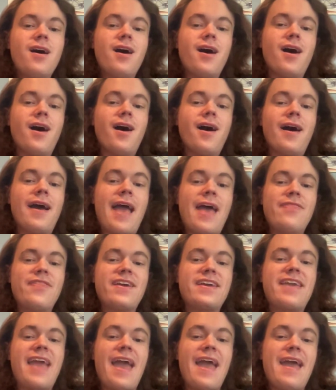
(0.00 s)
And
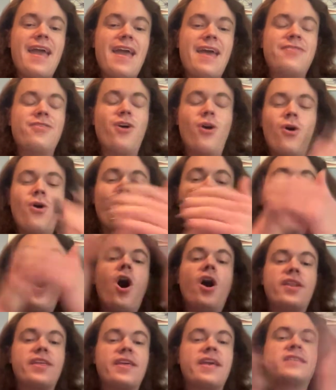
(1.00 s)
the whole
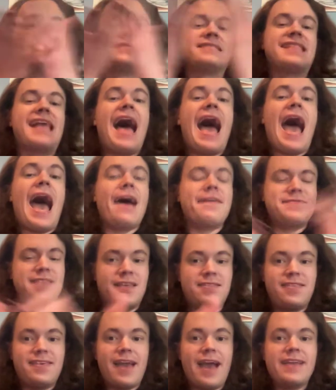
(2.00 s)
audience laughs
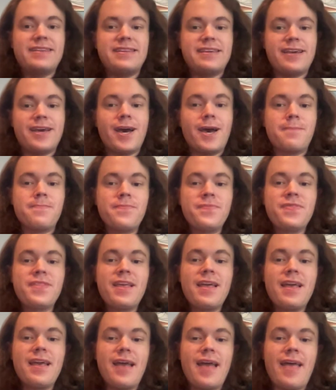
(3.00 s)
at the idea.
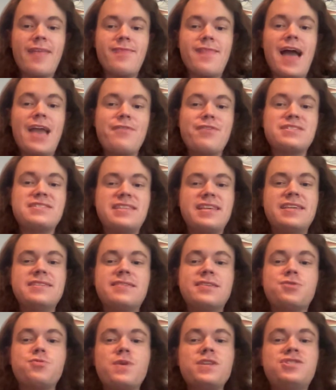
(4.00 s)
And Lyra
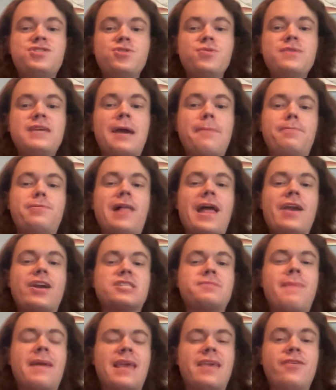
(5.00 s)
teases, "We do get
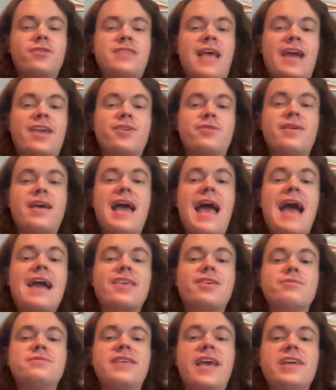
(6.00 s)
players making those
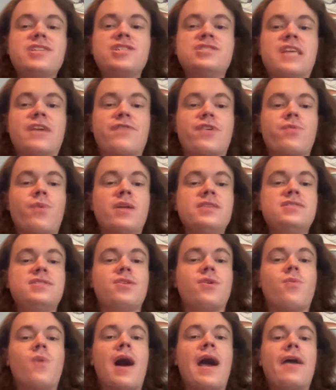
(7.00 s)
accusations every once in
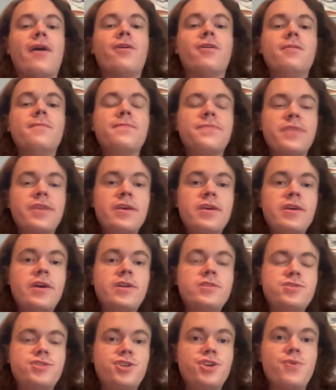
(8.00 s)
a while.
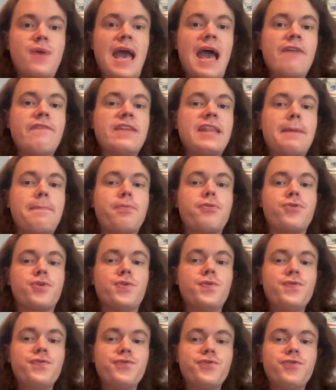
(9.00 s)
Do you have any
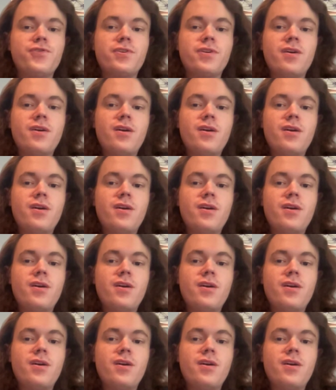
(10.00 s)
proof?"